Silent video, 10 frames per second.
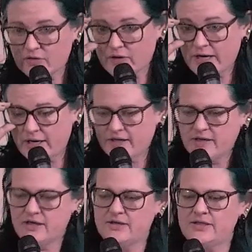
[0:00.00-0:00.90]
green
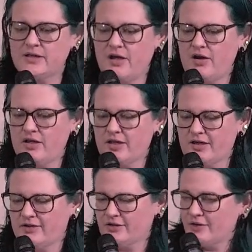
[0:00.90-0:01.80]
song on
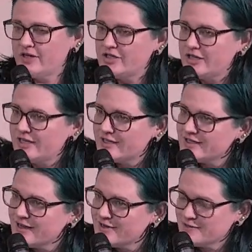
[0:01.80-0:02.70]
the green sheet
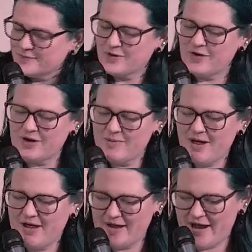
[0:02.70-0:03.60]
inside your program.
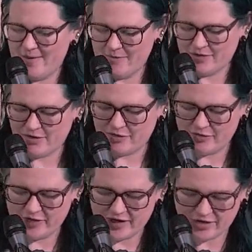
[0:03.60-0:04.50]
I am the
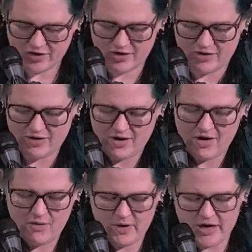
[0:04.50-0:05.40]
thinker.
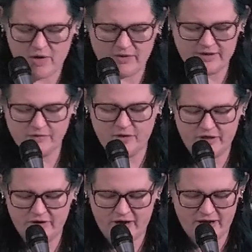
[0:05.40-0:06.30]
We know this one,
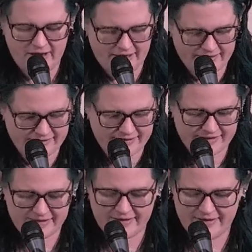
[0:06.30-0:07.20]
you
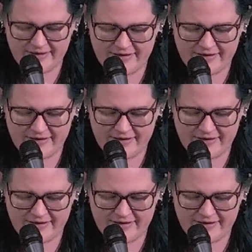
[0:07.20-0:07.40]
guys.